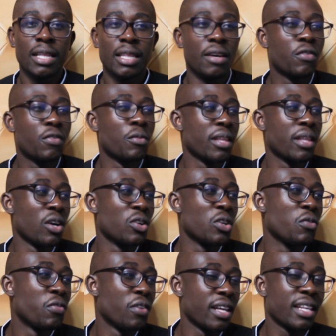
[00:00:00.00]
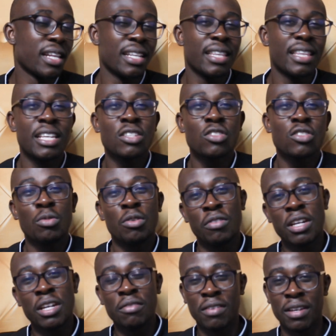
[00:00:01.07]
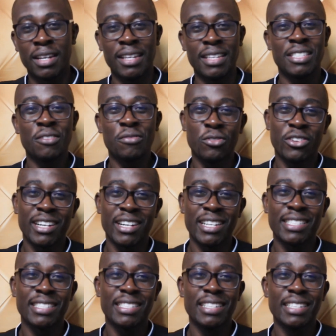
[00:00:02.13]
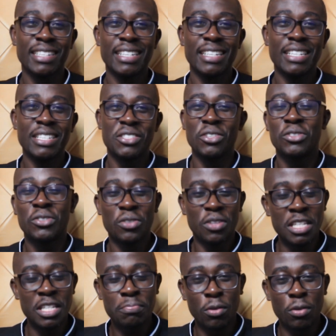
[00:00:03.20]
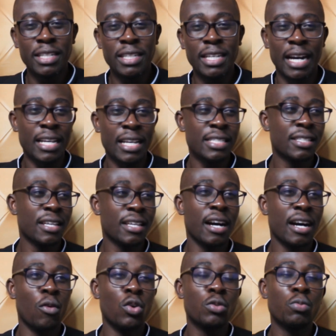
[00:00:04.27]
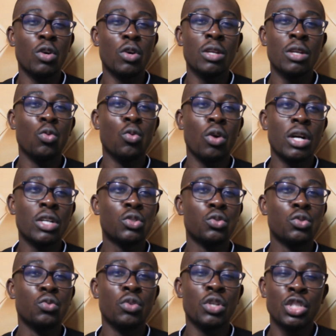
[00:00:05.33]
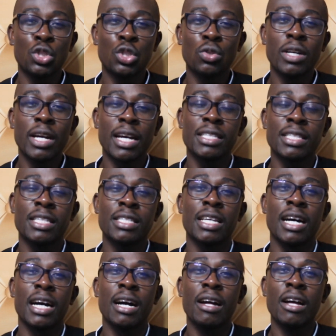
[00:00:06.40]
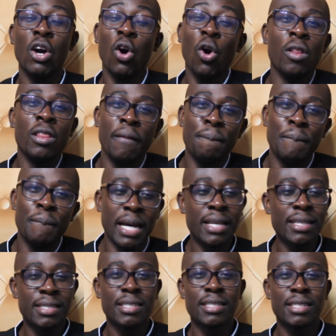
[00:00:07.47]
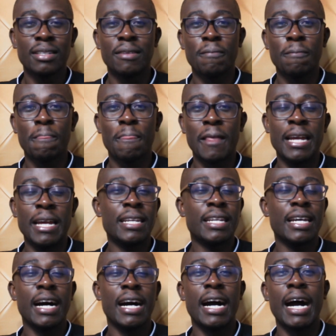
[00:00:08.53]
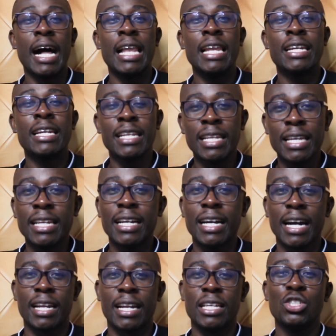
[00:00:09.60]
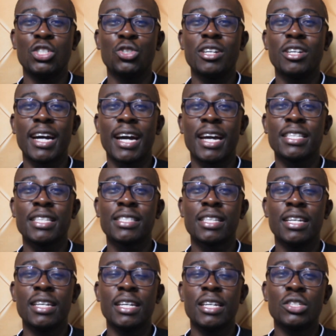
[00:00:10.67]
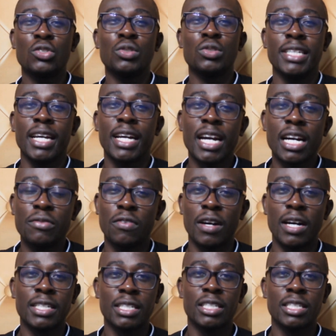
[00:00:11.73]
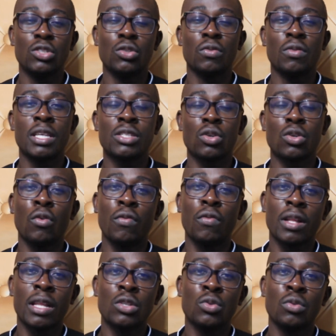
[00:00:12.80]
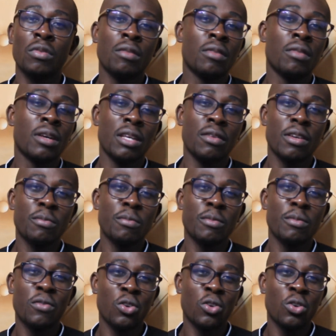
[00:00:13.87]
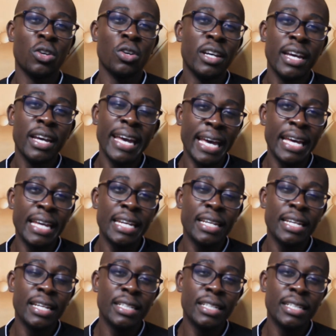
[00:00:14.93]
Then from there on, you'll find that things will be very, very easy for us. So to this point, guys, what Mwalimu will want to wish you guys is all the best. And I'll really encourage you guys to take advantage of this offer that we've never given before. And